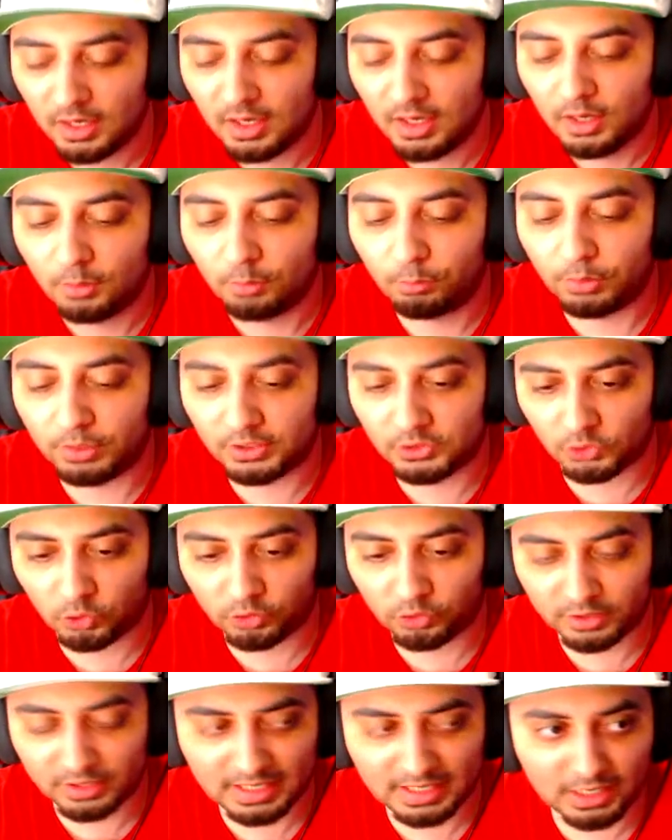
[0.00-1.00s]
but it's
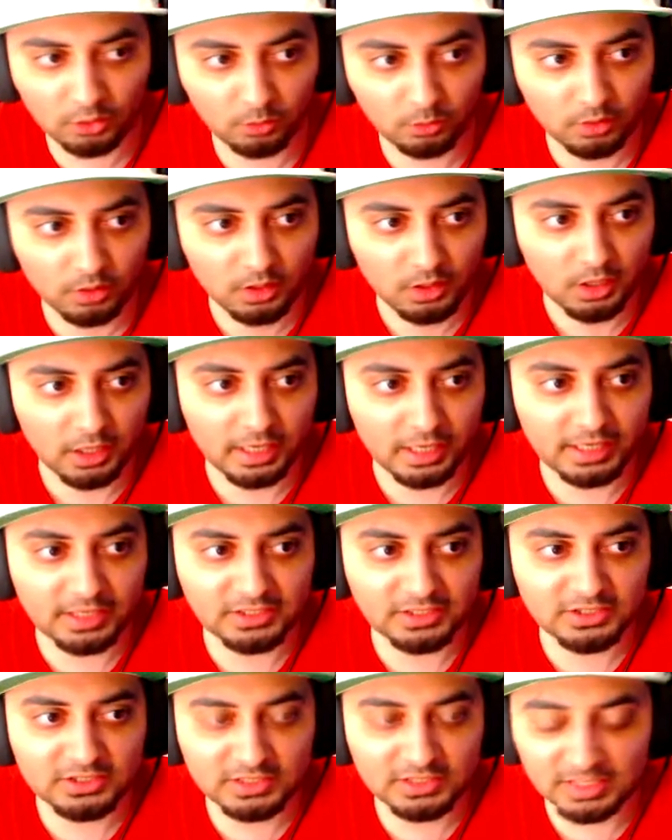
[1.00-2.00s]
already out
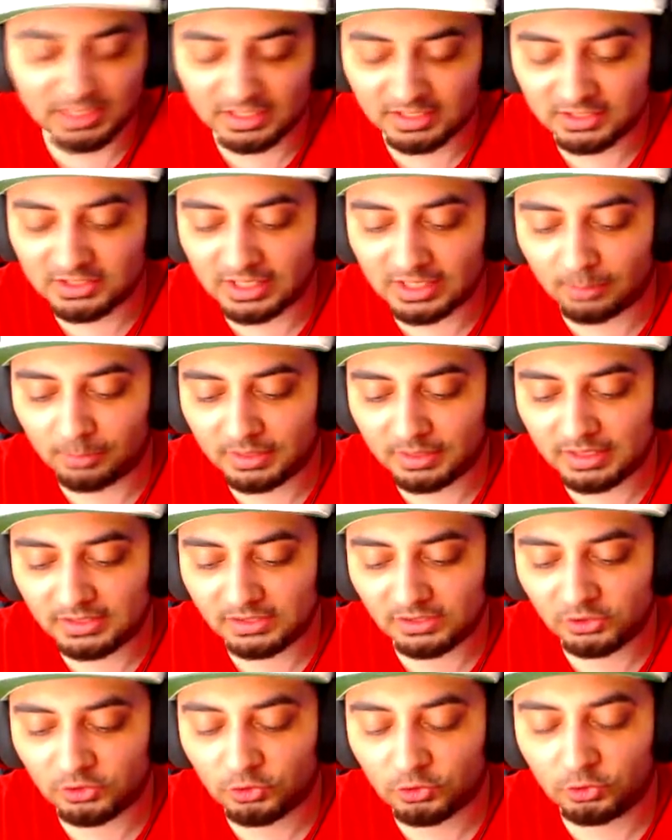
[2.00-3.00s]
in in Japanese,
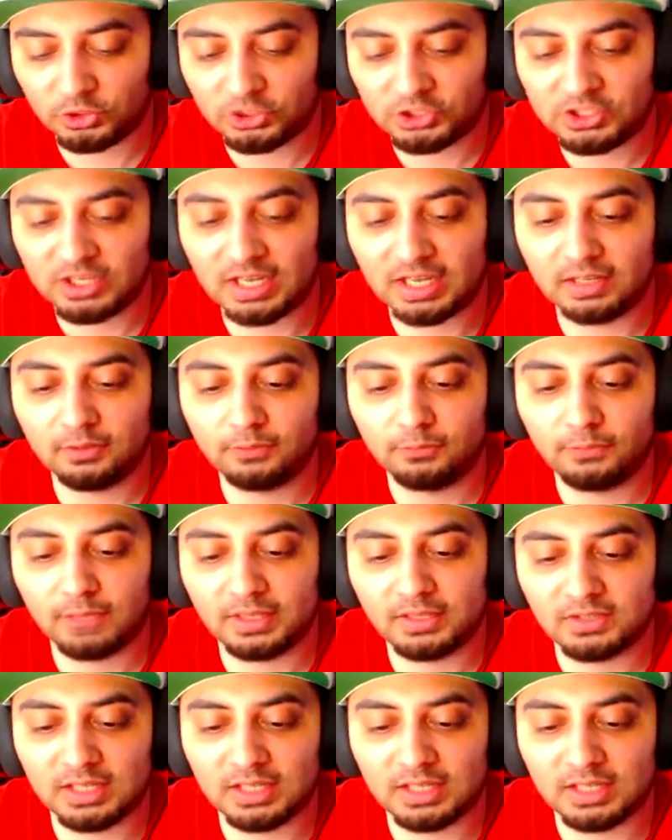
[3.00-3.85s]
and it's called Shining Fates.